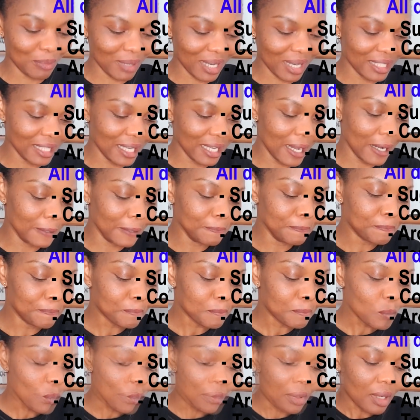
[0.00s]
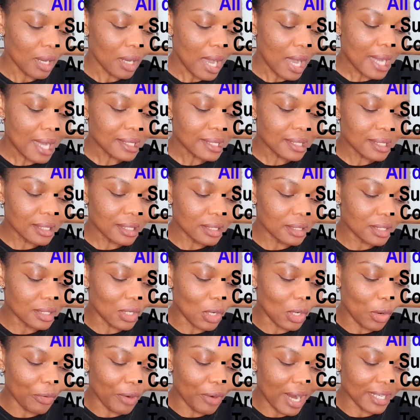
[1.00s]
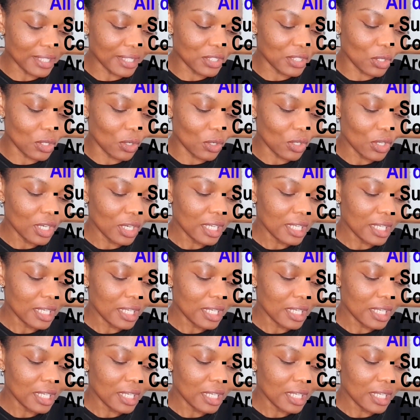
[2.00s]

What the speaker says: but yeah. Acid corrector,